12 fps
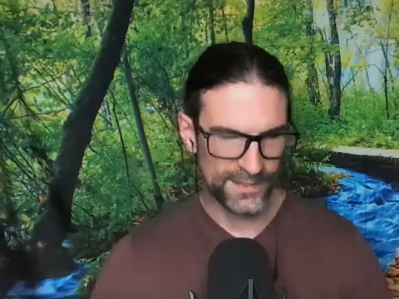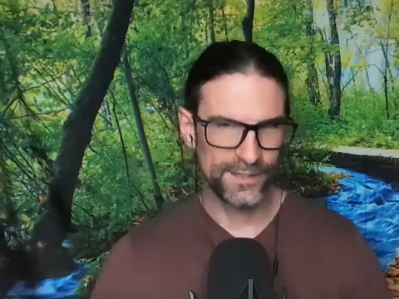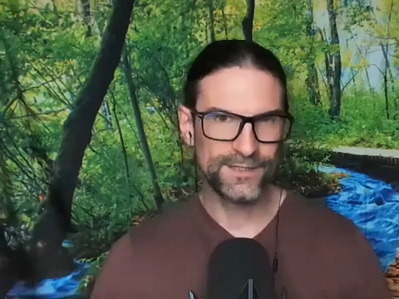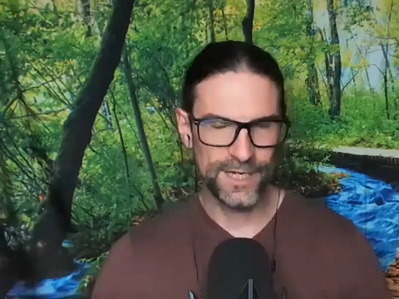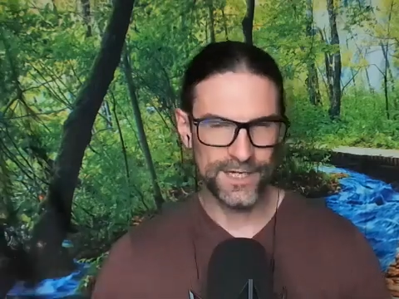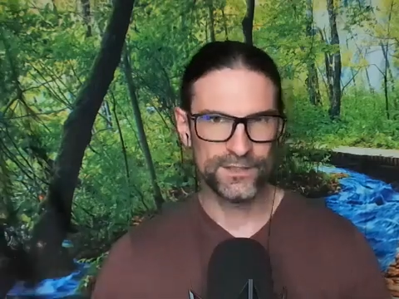
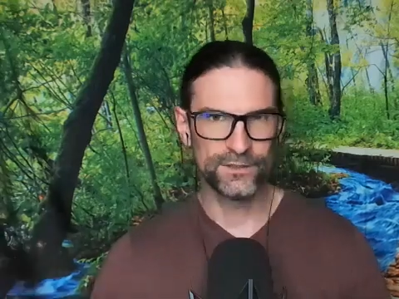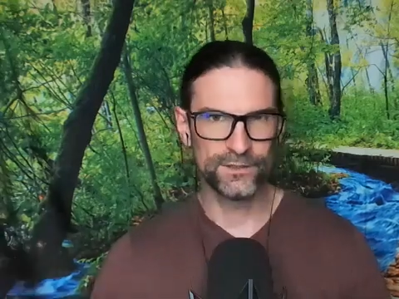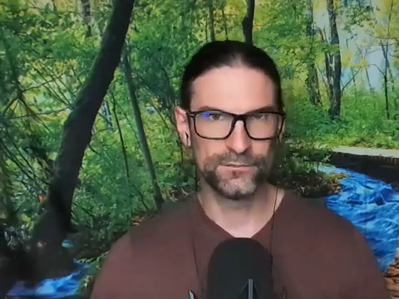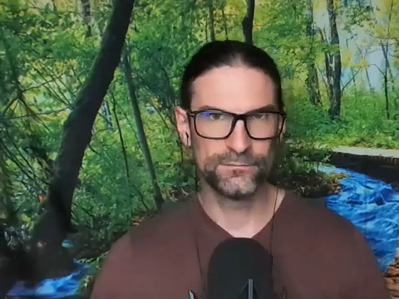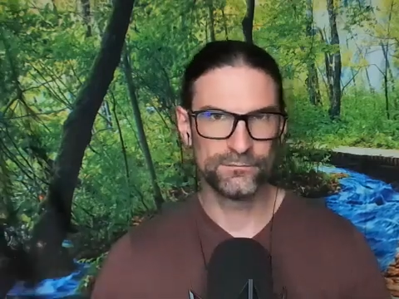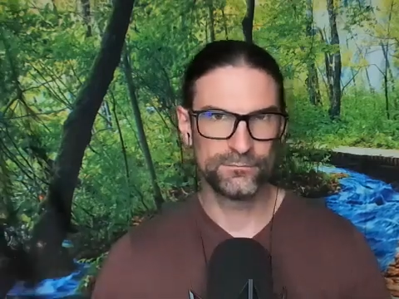
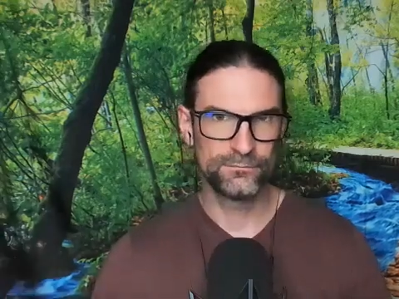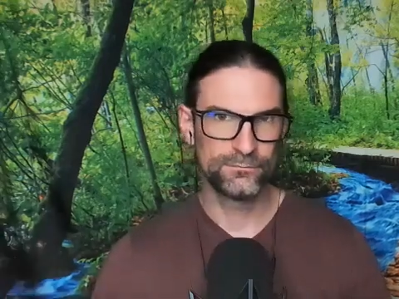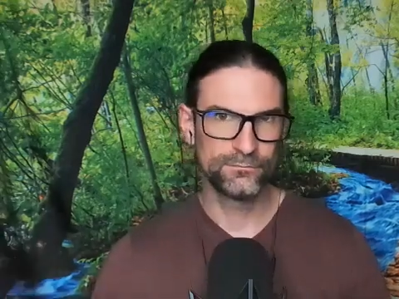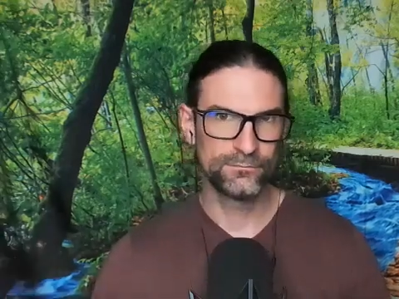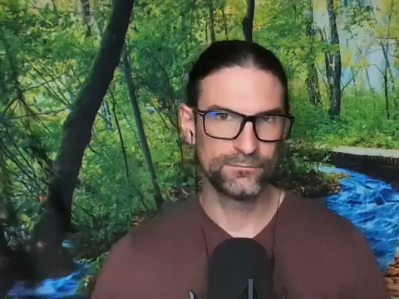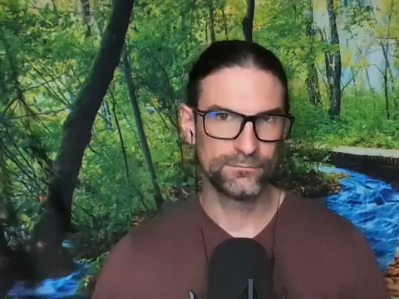meditation
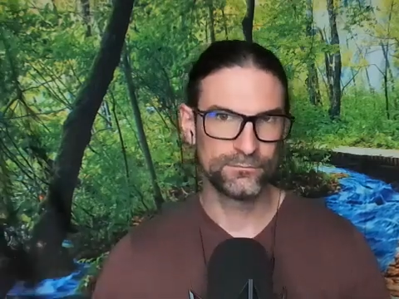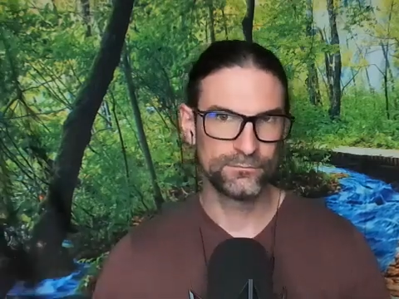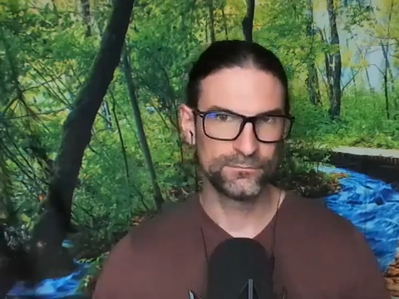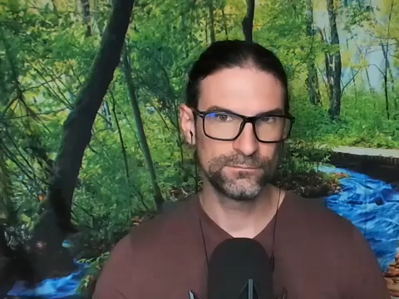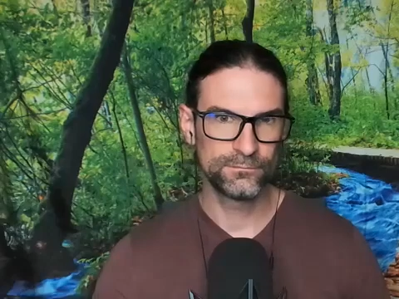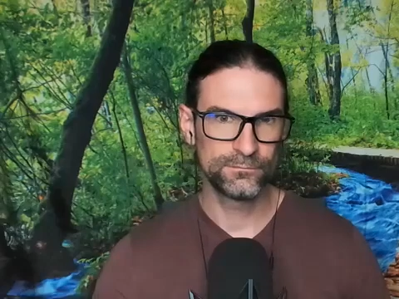
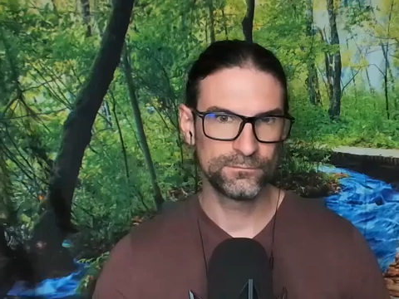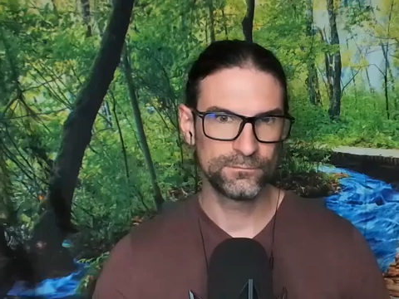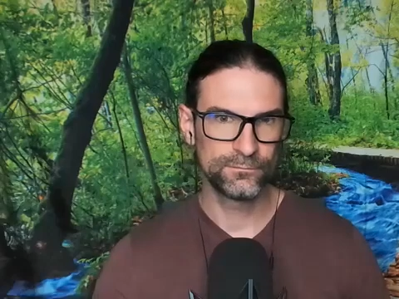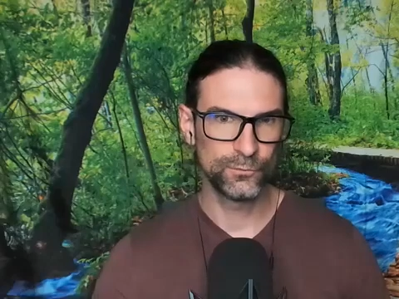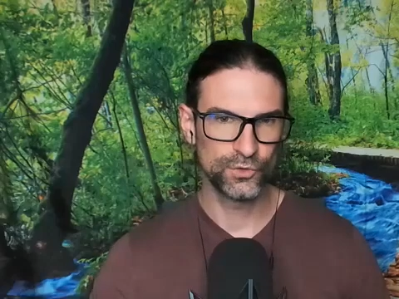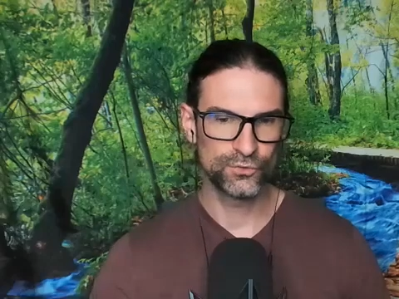
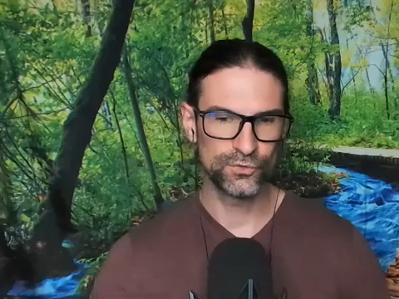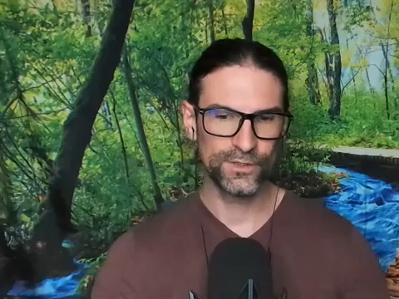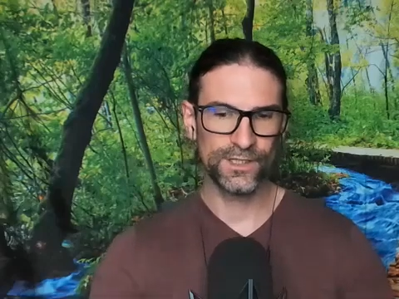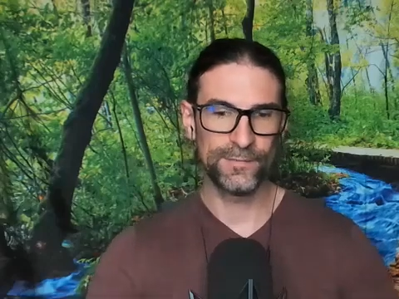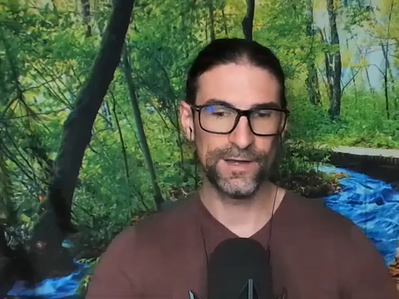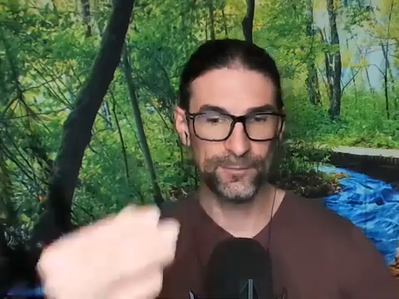was
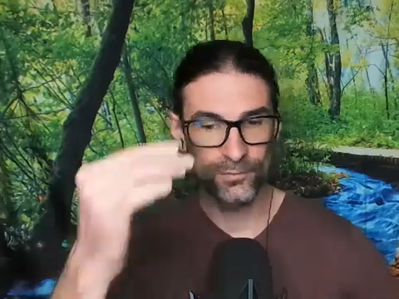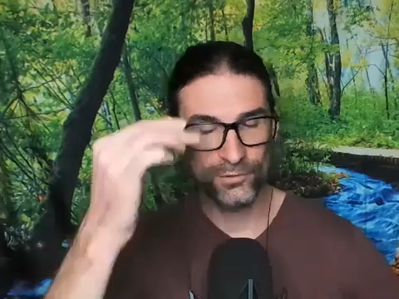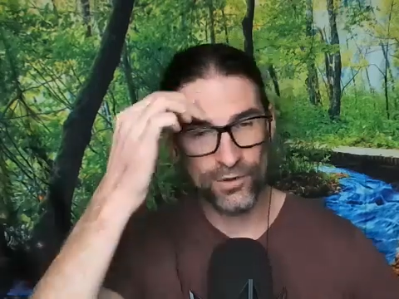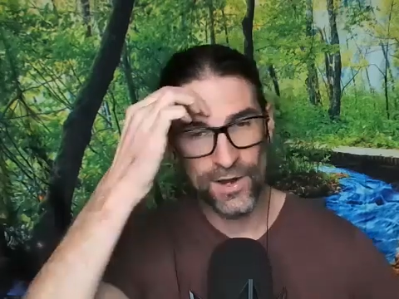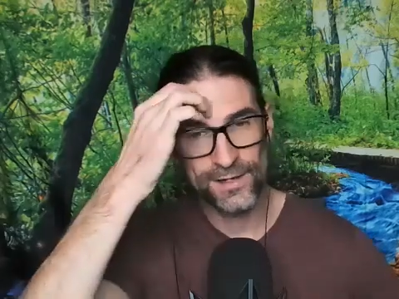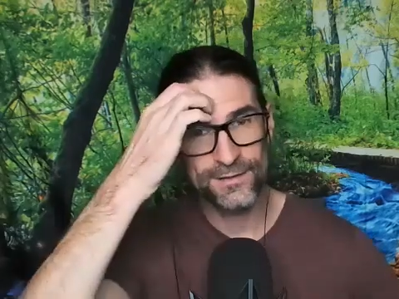really about
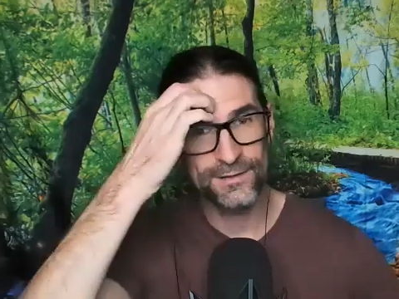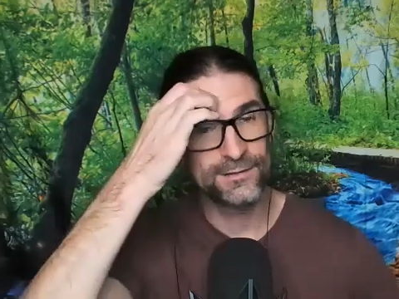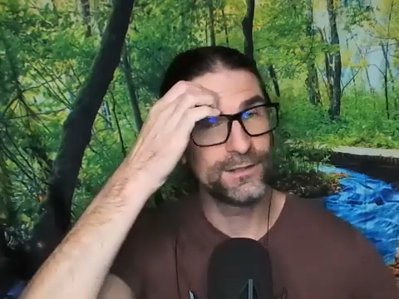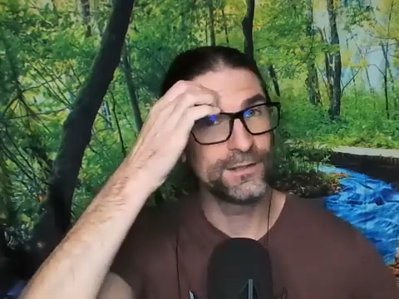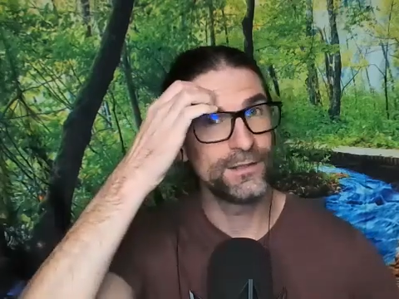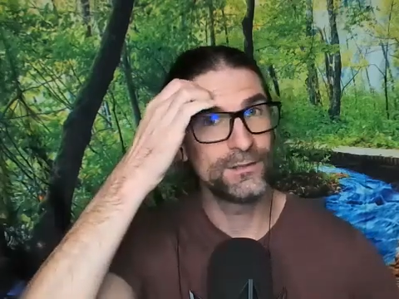
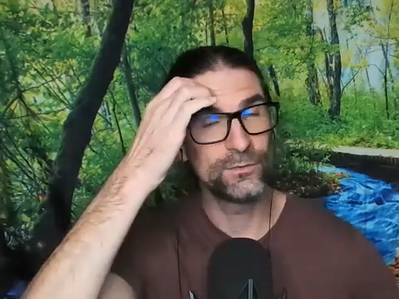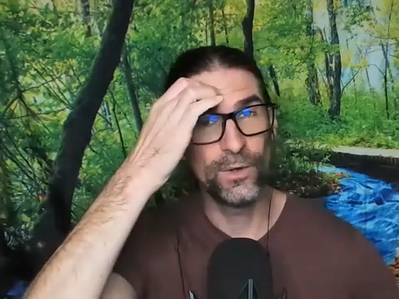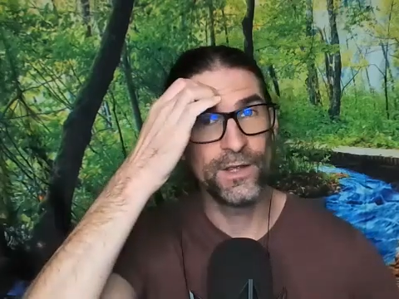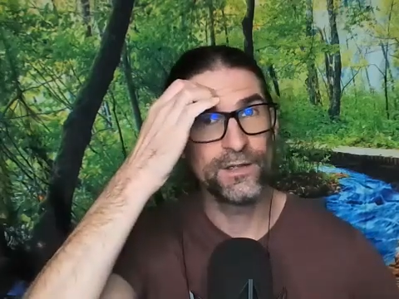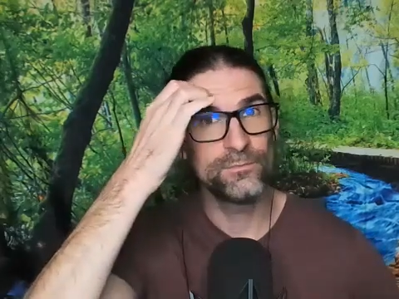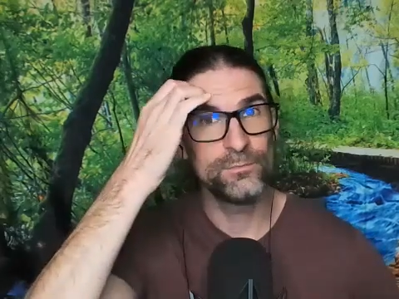practicing this
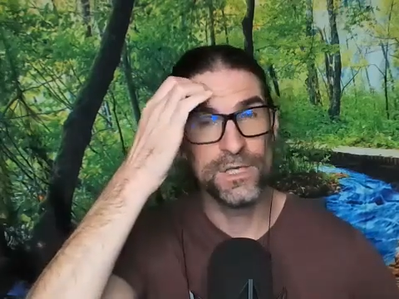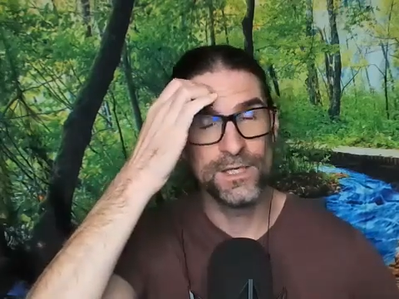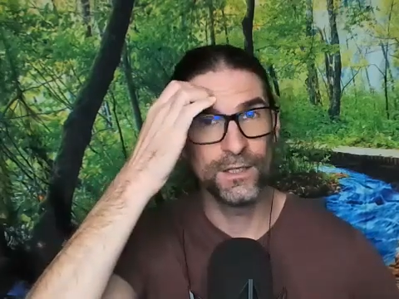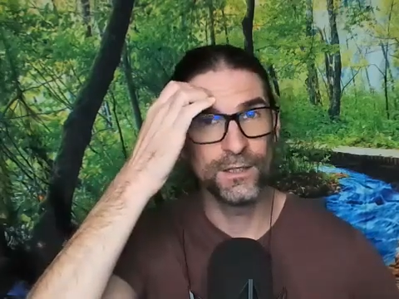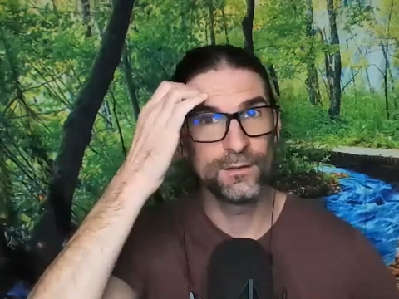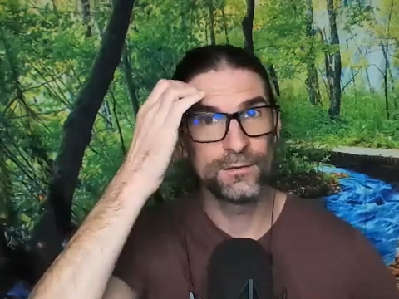way of
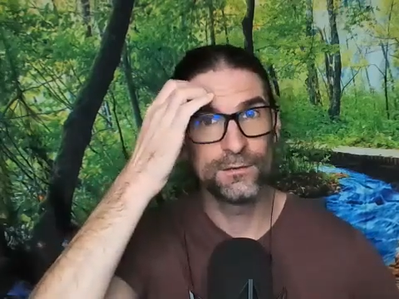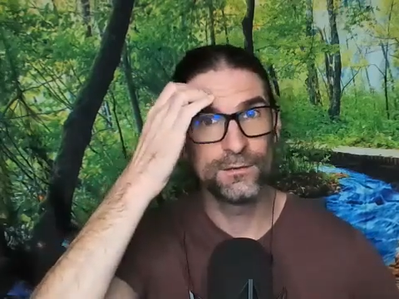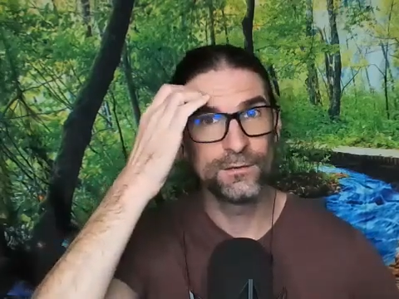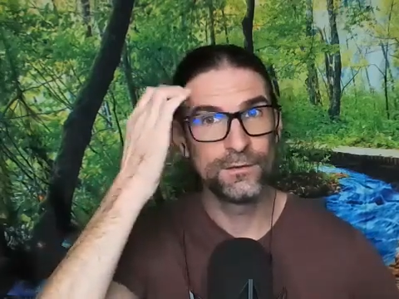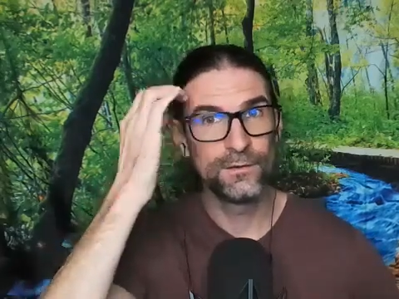being,